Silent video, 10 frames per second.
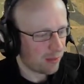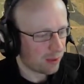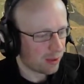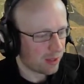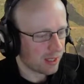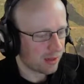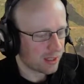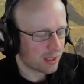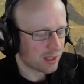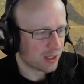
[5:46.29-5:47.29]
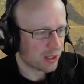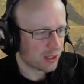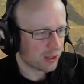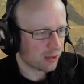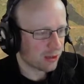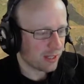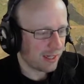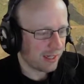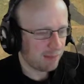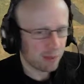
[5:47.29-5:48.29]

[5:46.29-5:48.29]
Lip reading: but it's just unlucky.